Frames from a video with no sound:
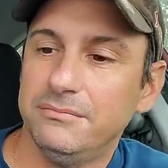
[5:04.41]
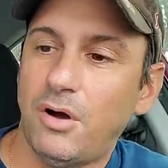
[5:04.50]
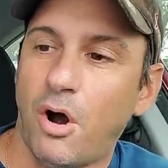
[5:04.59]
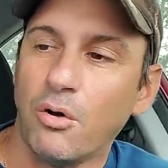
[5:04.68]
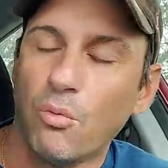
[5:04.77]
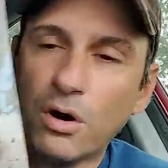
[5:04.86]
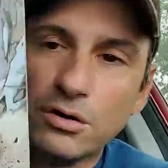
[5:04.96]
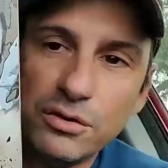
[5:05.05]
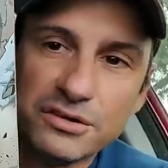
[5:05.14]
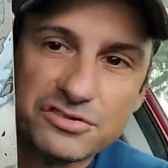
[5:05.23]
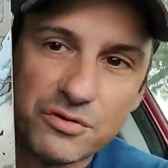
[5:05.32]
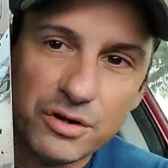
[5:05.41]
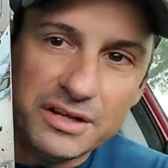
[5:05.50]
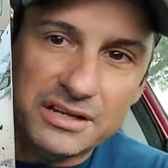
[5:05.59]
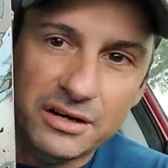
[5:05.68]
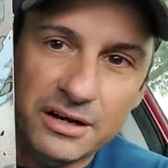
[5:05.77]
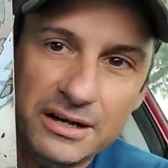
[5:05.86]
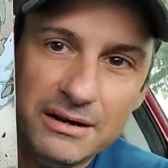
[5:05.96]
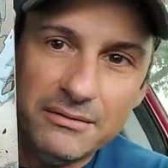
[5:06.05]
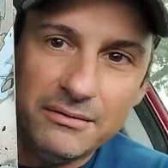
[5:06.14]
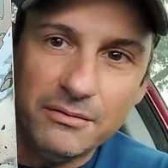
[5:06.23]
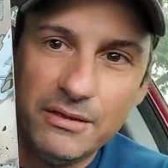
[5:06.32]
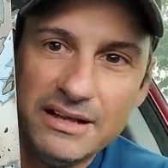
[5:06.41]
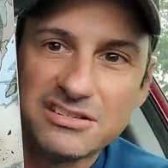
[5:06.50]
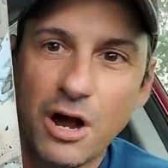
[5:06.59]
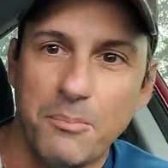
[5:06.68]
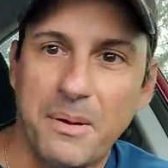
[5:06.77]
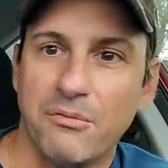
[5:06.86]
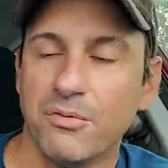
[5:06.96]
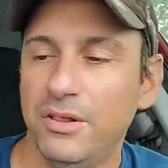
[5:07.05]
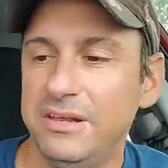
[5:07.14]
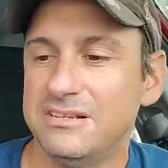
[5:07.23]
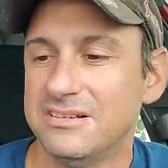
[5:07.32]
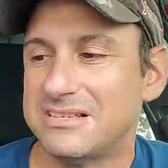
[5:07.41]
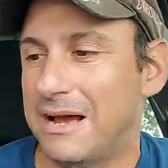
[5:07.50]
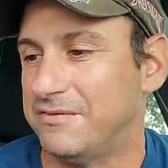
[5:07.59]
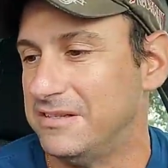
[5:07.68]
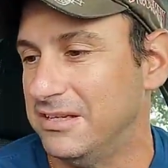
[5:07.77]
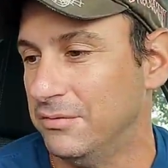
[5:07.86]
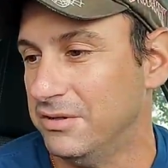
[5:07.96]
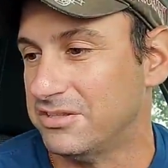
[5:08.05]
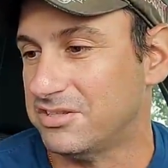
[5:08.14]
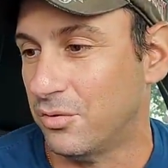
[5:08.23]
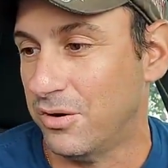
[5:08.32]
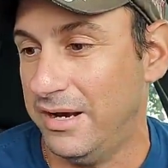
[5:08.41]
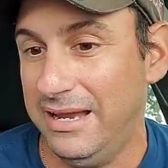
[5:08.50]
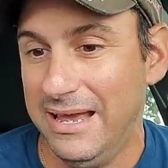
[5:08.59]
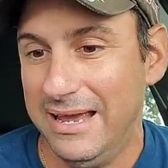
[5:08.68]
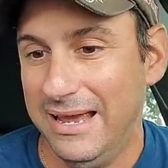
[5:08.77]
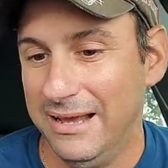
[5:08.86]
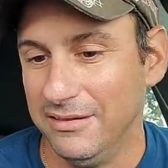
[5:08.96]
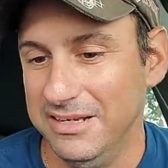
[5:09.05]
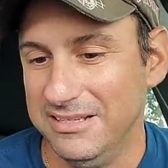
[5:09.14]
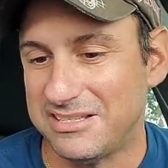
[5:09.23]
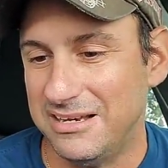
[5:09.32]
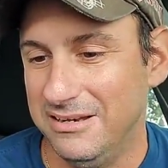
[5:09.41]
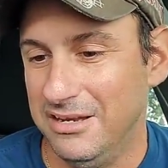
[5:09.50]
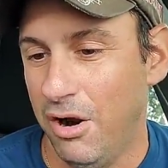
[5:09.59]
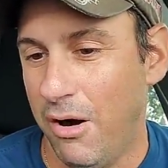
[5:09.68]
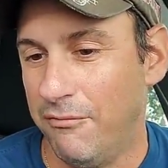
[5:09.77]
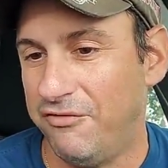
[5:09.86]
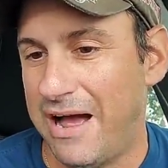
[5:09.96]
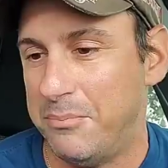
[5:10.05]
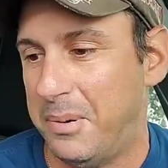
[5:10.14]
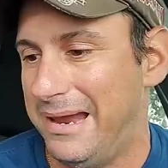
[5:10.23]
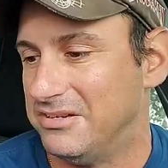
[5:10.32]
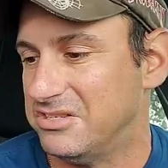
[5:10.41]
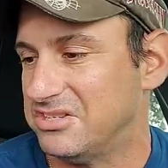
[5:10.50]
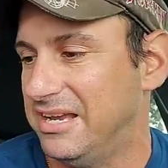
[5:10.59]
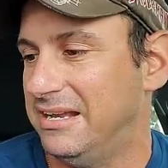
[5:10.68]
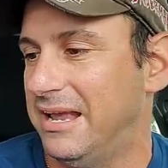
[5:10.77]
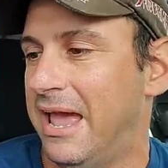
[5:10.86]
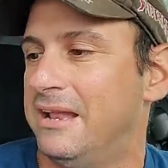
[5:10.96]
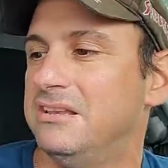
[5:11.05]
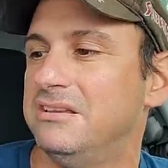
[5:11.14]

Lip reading: Artwork looks really good. Let's hope it really does have to deal with the story. At least, you know, I'm 5 pages in and